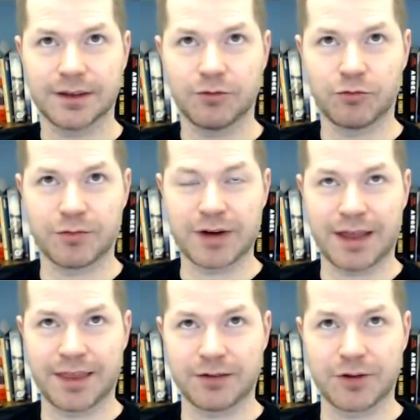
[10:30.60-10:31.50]
the
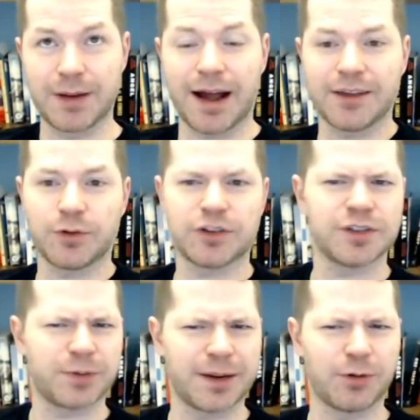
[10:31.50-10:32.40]
rebuys, which
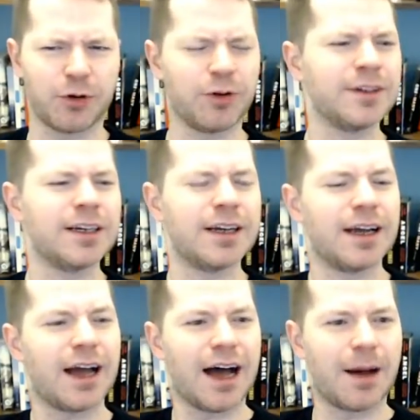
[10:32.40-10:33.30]
is pretty brutal.
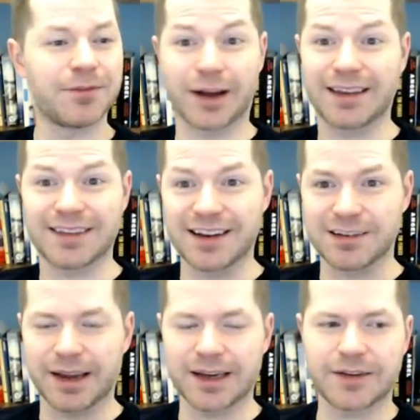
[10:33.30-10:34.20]
Um, so I guess that
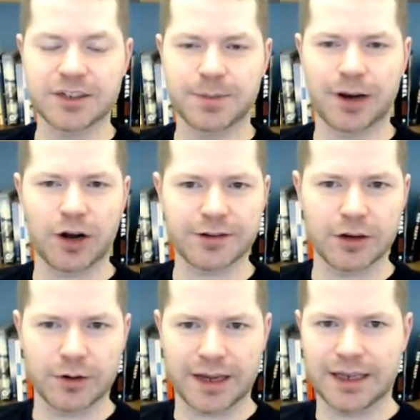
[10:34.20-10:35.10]
doesn't make a difference. But
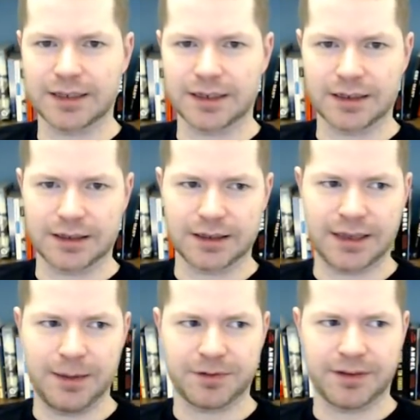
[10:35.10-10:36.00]
also it
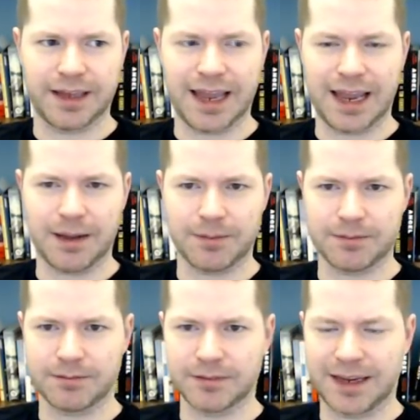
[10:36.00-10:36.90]
keeps the
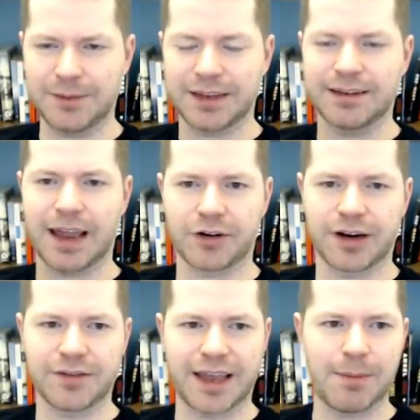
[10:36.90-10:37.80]
game it keeps the
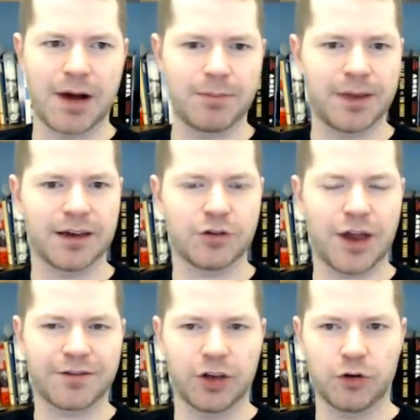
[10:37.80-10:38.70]
integrity of the game up because you
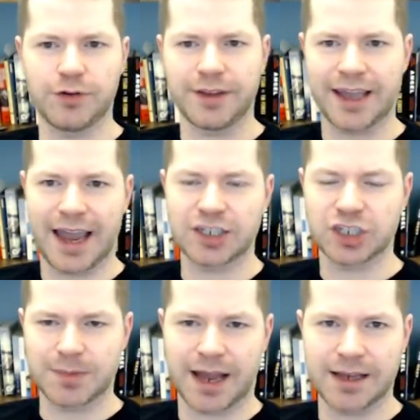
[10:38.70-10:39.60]
have to go to the
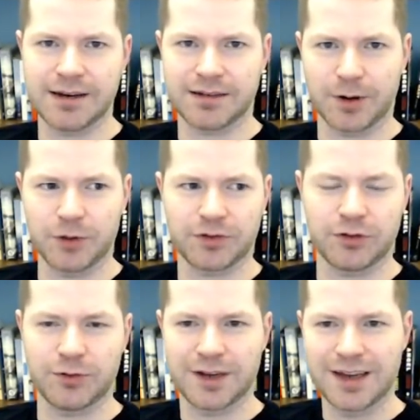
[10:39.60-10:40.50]
cage to buy in as opposed
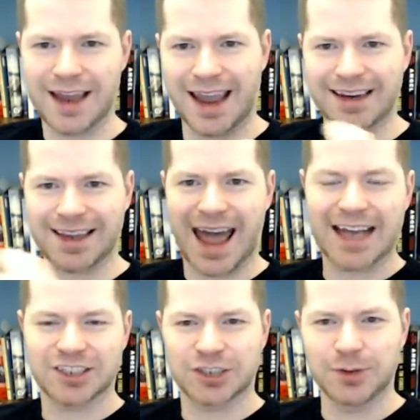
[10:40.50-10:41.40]
to hand
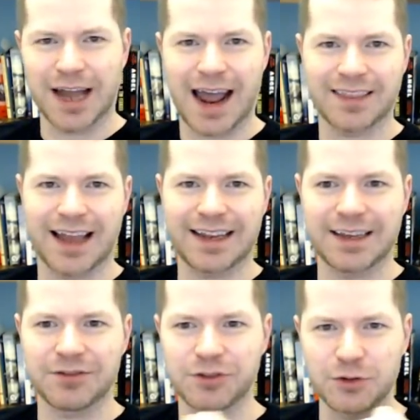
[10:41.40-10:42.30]
cash to a guy and the guy
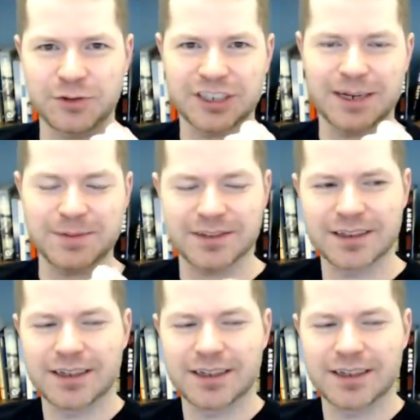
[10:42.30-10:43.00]
gives you chips.